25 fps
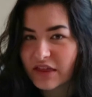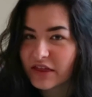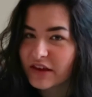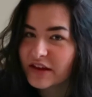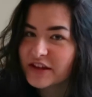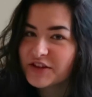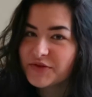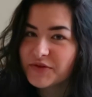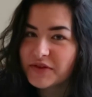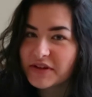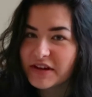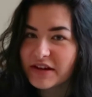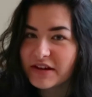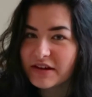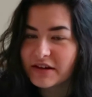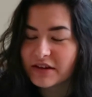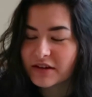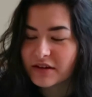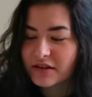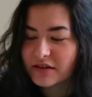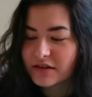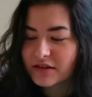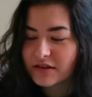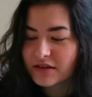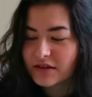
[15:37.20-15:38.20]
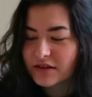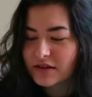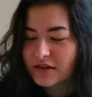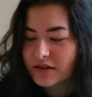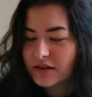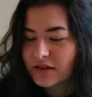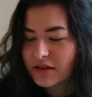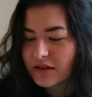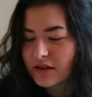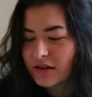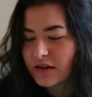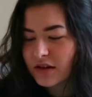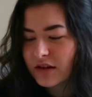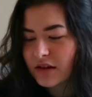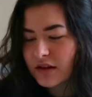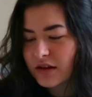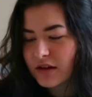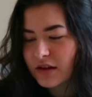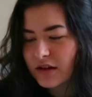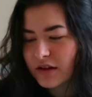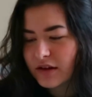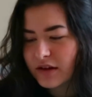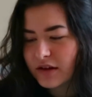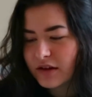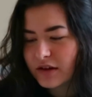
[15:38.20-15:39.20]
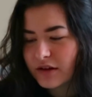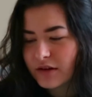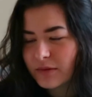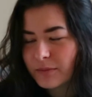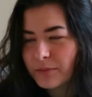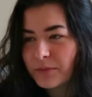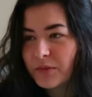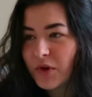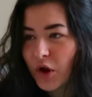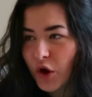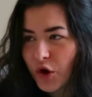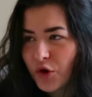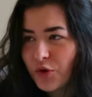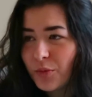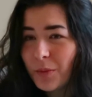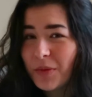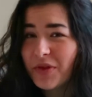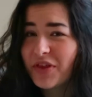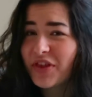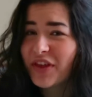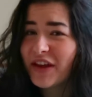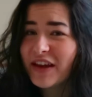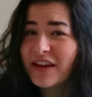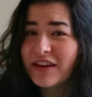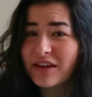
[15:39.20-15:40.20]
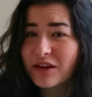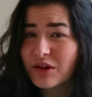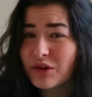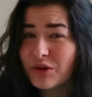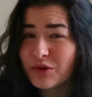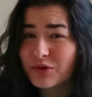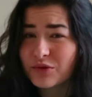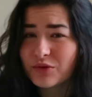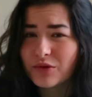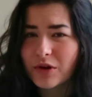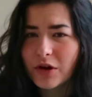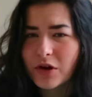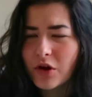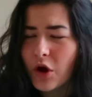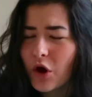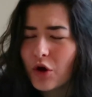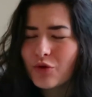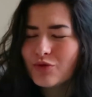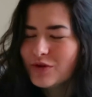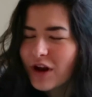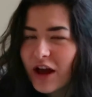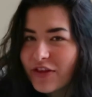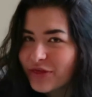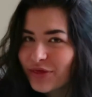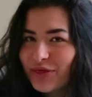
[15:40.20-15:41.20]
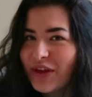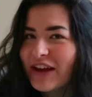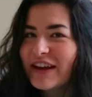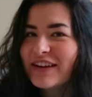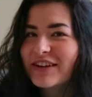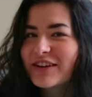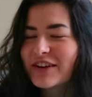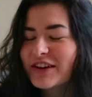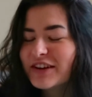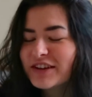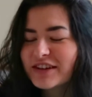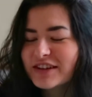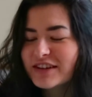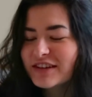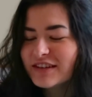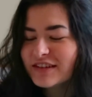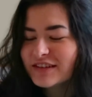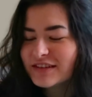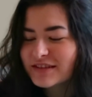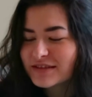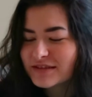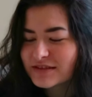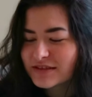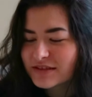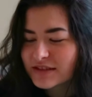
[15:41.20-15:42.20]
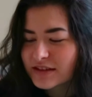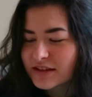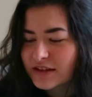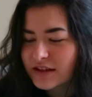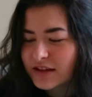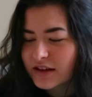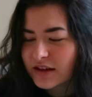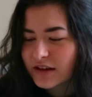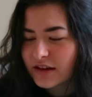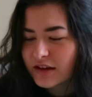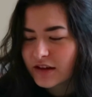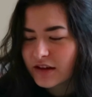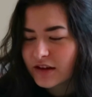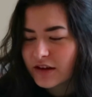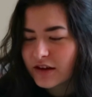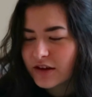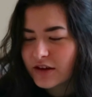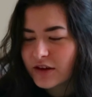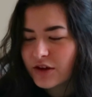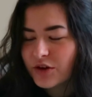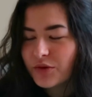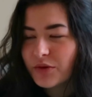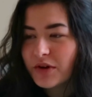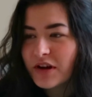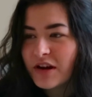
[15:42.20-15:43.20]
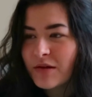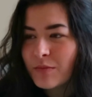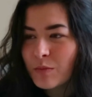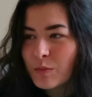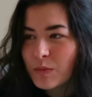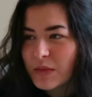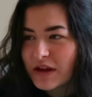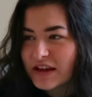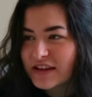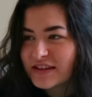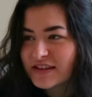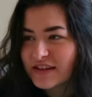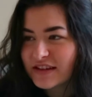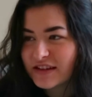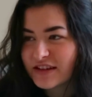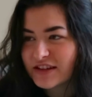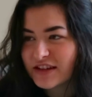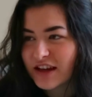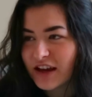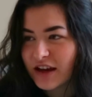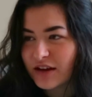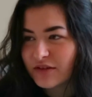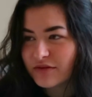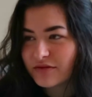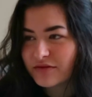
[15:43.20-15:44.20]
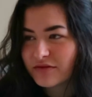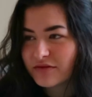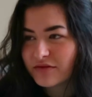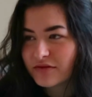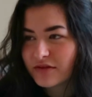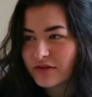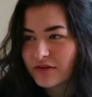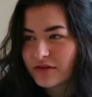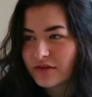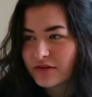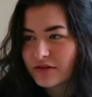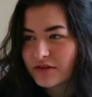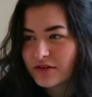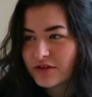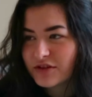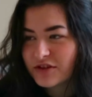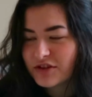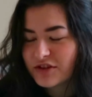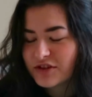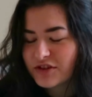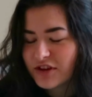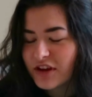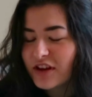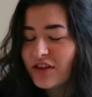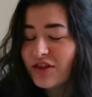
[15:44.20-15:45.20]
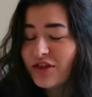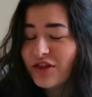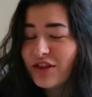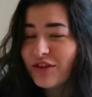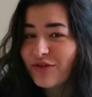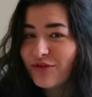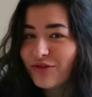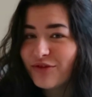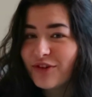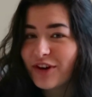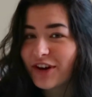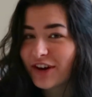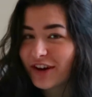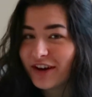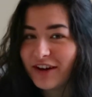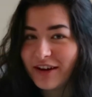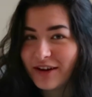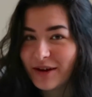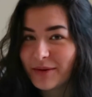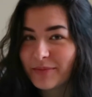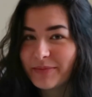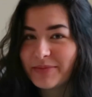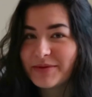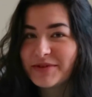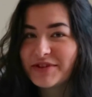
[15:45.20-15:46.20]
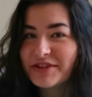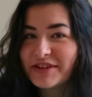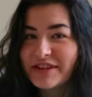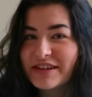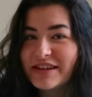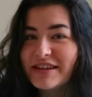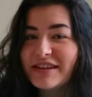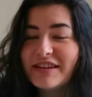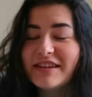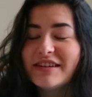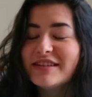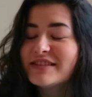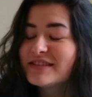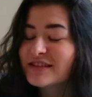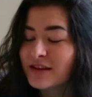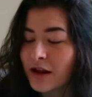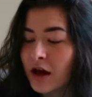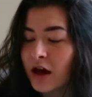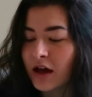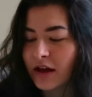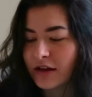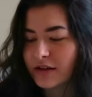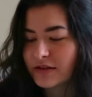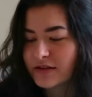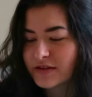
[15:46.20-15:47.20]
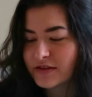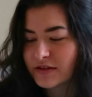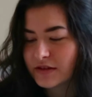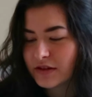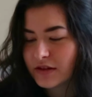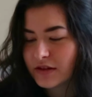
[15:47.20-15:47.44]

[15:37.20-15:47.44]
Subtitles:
Thanks for dinner. No, thank you. No, not thank her. You're an amazing chef. Shut the fuck up. She is not.